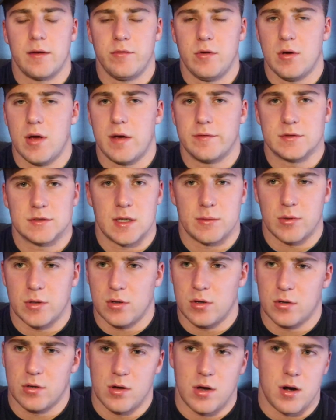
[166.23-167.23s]
If you have
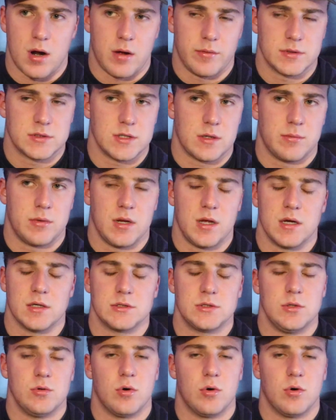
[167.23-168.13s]
something good going on with somebody else,